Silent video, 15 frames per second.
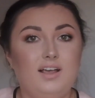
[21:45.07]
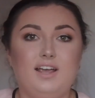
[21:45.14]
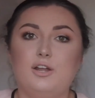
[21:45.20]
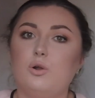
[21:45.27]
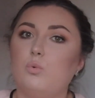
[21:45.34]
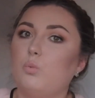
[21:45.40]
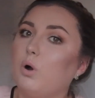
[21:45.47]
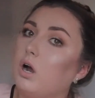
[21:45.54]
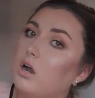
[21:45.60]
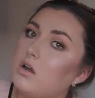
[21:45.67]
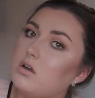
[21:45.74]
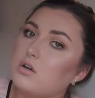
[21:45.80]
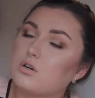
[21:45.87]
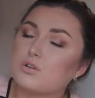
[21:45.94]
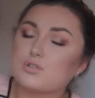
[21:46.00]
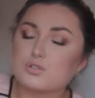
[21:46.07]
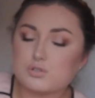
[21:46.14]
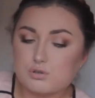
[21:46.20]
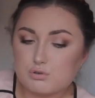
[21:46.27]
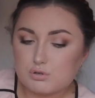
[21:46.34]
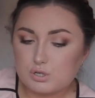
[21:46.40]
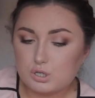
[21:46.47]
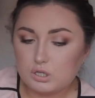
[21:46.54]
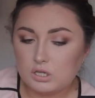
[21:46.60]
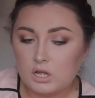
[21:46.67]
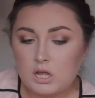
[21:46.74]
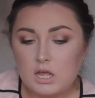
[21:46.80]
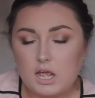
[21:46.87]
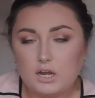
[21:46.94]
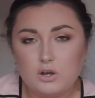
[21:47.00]
kind of work or school,
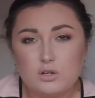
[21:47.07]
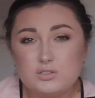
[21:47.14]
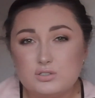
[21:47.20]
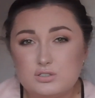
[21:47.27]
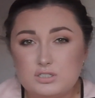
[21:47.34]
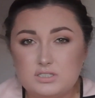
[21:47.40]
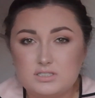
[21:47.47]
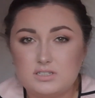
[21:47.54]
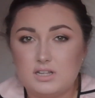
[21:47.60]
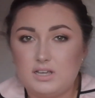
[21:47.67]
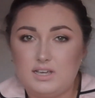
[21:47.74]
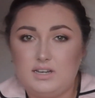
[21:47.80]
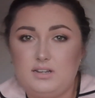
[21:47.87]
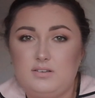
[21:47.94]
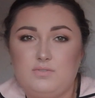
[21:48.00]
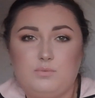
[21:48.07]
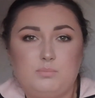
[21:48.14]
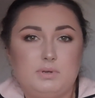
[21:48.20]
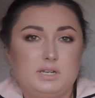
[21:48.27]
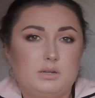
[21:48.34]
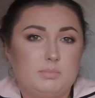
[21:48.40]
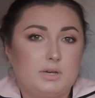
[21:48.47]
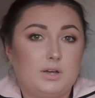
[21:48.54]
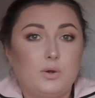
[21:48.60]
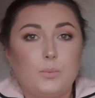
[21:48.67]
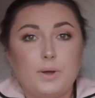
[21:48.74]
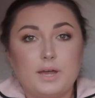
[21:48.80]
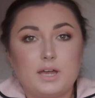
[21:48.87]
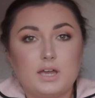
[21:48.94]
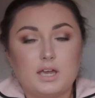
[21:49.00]
and also just kind of being a bit
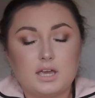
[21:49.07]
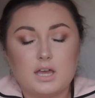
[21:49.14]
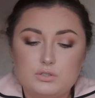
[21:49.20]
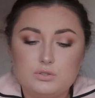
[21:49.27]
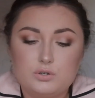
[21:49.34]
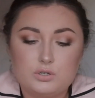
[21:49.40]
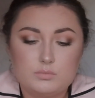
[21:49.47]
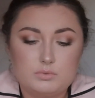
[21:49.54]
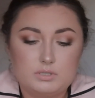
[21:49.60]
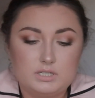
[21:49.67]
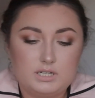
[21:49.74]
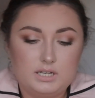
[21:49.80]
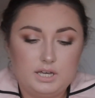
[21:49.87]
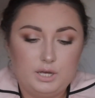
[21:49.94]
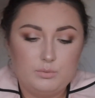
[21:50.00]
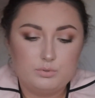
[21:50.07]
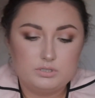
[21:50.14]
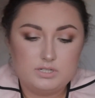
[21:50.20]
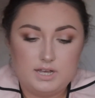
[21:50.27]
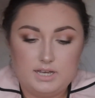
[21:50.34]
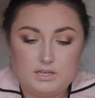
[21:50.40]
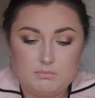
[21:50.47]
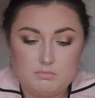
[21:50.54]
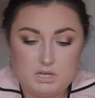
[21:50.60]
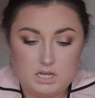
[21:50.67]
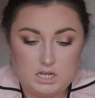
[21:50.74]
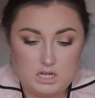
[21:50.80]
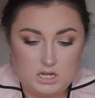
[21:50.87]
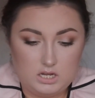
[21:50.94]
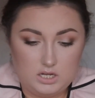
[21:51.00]
quick. Normally it would take
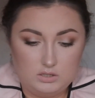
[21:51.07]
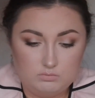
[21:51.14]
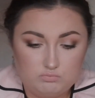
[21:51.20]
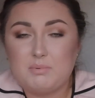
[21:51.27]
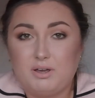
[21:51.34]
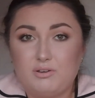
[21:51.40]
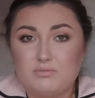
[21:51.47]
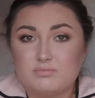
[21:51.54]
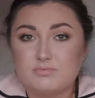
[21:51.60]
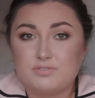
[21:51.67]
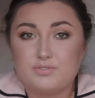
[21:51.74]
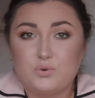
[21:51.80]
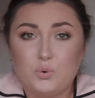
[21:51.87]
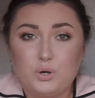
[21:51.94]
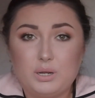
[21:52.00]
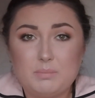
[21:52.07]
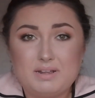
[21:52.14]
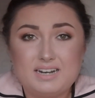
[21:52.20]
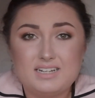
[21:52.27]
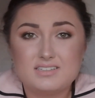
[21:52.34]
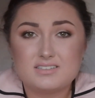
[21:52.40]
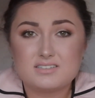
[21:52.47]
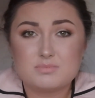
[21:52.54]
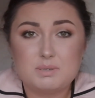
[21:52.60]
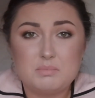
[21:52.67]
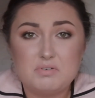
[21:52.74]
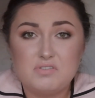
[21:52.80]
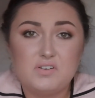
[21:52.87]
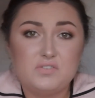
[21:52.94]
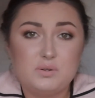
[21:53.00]
me about 40 minutes,
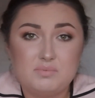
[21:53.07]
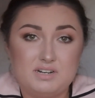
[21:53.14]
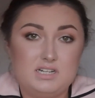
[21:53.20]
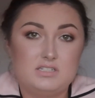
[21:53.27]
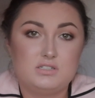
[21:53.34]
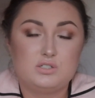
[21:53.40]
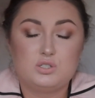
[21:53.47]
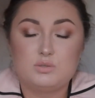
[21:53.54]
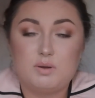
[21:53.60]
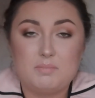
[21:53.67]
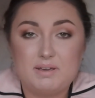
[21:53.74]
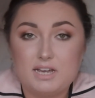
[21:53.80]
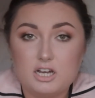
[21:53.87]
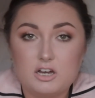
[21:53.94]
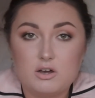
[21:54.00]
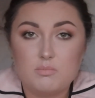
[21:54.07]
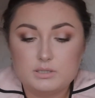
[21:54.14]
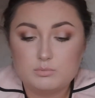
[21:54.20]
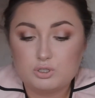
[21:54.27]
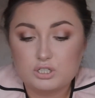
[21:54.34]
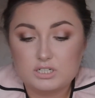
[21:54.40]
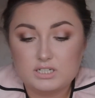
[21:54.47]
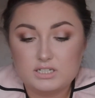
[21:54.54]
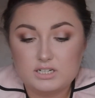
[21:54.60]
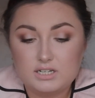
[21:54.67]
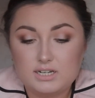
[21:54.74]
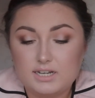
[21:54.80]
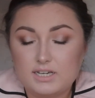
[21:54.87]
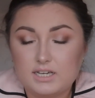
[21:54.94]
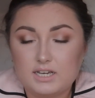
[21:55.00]
maybe 50 minutes to do my makeup in the morning,
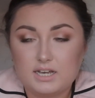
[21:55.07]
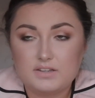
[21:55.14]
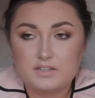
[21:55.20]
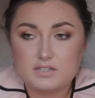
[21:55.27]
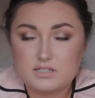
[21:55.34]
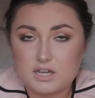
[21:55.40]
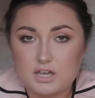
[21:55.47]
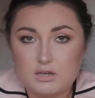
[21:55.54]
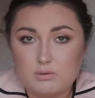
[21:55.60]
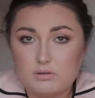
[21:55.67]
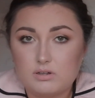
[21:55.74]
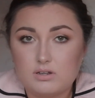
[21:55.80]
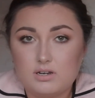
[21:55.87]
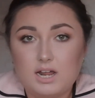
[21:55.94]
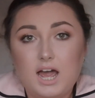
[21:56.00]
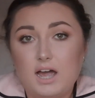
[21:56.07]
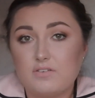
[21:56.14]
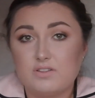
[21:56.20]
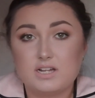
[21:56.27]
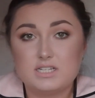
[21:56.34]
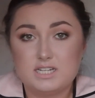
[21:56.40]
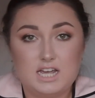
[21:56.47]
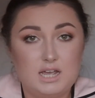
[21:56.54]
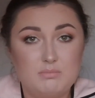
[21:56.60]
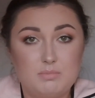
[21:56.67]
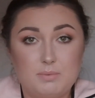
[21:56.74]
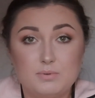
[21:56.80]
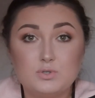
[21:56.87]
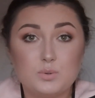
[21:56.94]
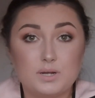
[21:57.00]
and I can get this out in half that time,
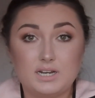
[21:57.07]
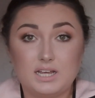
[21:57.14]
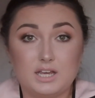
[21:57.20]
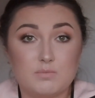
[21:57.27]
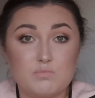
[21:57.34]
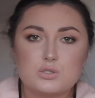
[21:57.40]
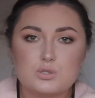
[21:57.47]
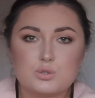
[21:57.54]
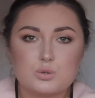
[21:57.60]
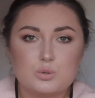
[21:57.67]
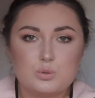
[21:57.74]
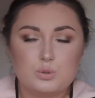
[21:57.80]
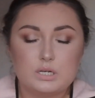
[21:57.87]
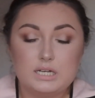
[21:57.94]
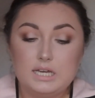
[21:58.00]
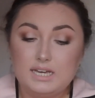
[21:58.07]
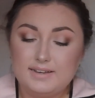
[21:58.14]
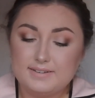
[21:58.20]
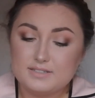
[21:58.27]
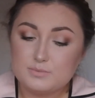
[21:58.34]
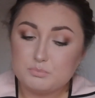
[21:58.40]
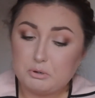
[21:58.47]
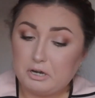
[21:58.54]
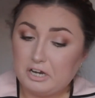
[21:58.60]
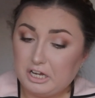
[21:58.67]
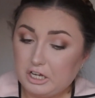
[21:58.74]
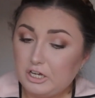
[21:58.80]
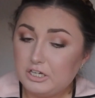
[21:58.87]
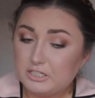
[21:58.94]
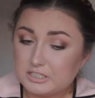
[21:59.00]
about 20. So yeah, it's pretty
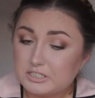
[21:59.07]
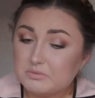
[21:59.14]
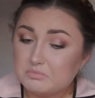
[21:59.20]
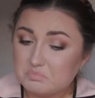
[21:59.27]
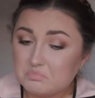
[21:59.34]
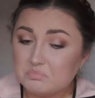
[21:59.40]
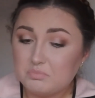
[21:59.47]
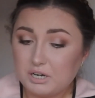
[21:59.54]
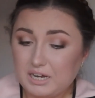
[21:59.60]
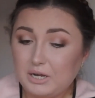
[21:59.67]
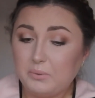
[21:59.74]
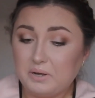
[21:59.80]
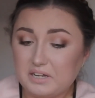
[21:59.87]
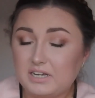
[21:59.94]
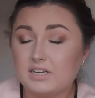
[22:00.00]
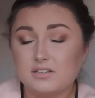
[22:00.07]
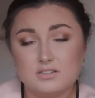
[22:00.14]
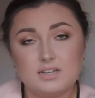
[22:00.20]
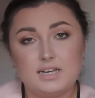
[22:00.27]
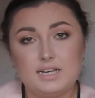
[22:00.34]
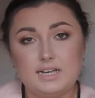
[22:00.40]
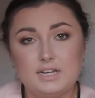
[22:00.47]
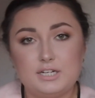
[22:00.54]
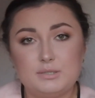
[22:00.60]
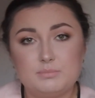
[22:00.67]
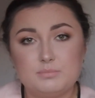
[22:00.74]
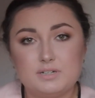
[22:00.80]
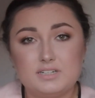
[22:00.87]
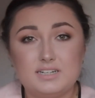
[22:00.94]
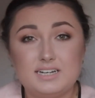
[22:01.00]
good, pretty quick.
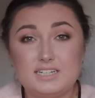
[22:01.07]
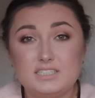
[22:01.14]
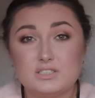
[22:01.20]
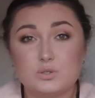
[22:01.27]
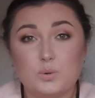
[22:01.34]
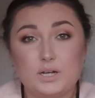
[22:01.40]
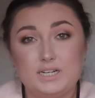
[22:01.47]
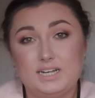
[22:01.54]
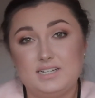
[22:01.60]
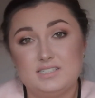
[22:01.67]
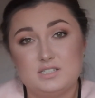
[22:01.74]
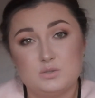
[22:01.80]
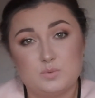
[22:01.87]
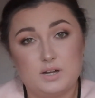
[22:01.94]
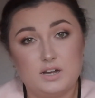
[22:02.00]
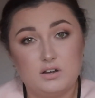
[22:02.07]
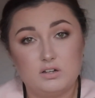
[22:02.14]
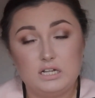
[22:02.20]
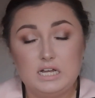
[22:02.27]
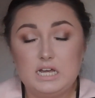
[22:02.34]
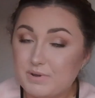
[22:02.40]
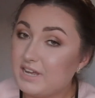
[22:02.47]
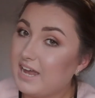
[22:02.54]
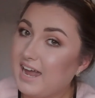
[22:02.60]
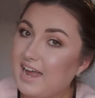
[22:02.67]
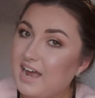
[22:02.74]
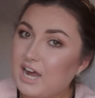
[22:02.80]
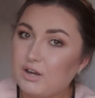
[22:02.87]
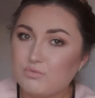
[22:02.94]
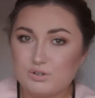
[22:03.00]
And it is quite nice as well. But
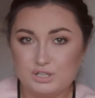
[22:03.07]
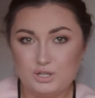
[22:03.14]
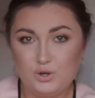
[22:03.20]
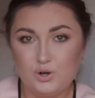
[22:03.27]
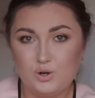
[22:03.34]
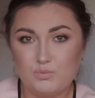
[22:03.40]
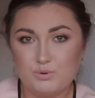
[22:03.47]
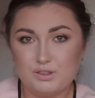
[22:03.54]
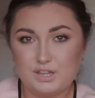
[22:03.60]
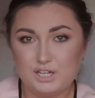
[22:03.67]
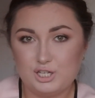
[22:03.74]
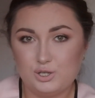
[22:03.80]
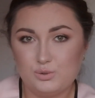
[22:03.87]
yeah, I really hope that